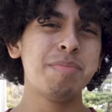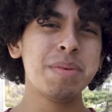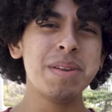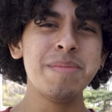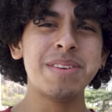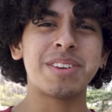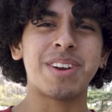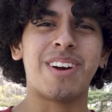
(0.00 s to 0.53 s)

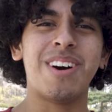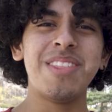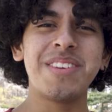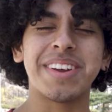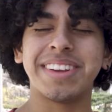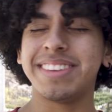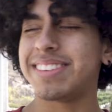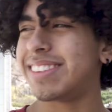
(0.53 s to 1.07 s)
pretty much all
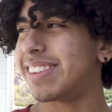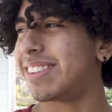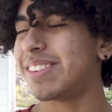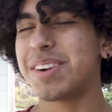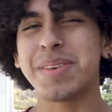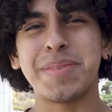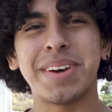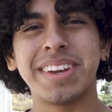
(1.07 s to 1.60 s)
there is to this
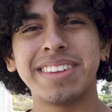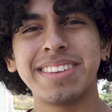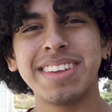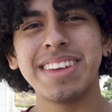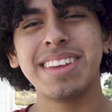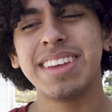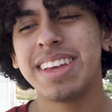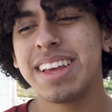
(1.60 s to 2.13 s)
dorm,
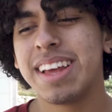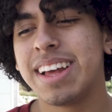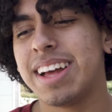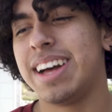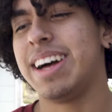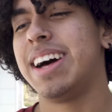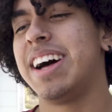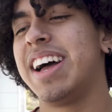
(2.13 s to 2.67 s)
honestly.
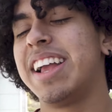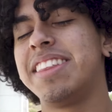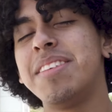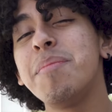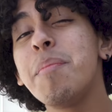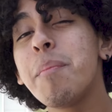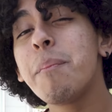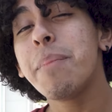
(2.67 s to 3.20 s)
It's
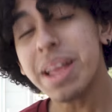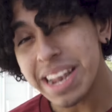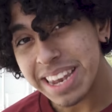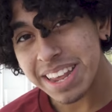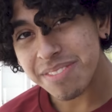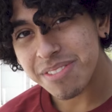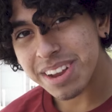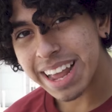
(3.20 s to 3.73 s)
a bit
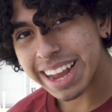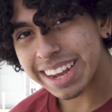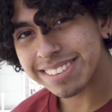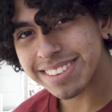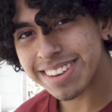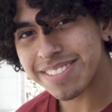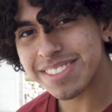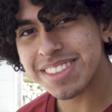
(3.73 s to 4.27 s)
different, like I
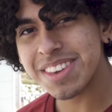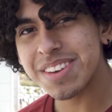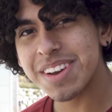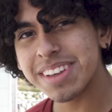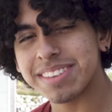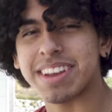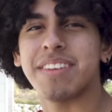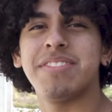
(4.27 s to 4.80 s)
said, from the
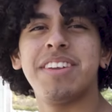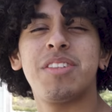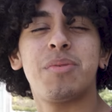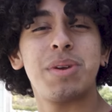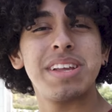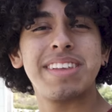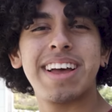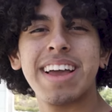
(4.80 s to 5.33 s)
US, like I've said
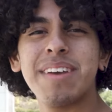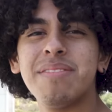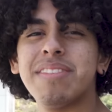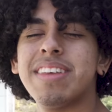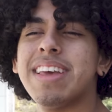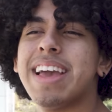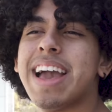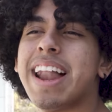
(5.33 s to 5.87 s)
20
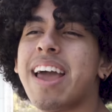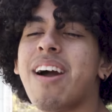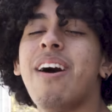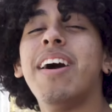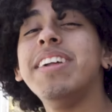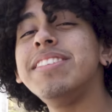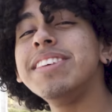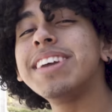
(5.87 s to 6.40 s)
times, and I
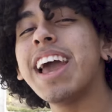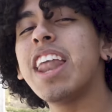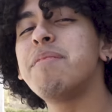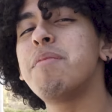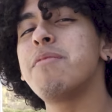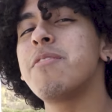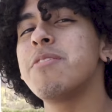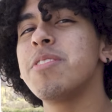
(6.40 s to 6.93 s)
honestly kind
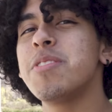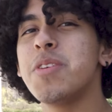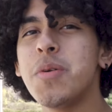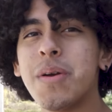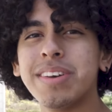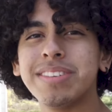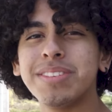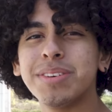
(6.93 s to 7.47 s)
of prefer the
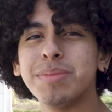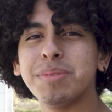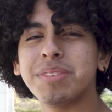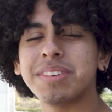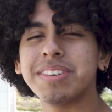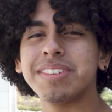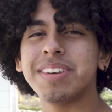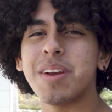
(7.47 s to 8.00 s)
US dorm
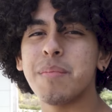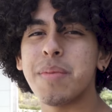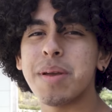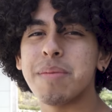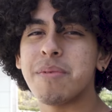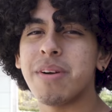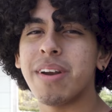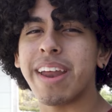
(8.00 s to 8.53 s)
just because they're a
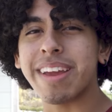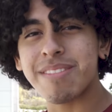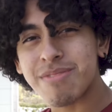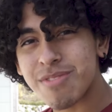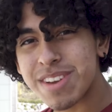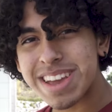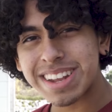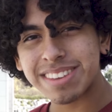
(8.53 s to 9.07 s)
bit more like
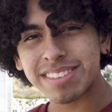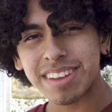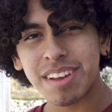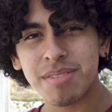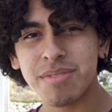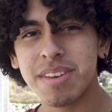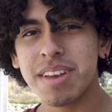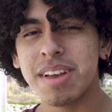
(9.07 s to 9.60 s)
free and
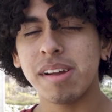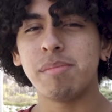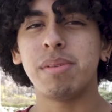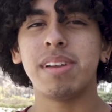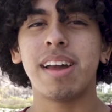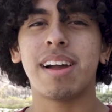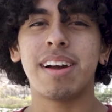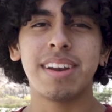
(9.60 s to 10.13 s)
stuff.
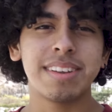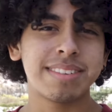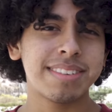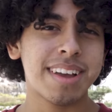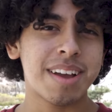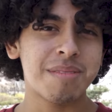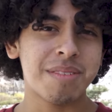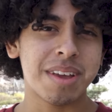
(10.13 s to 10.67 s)
But like
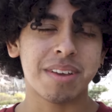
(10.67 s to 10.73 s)
honestly, I'm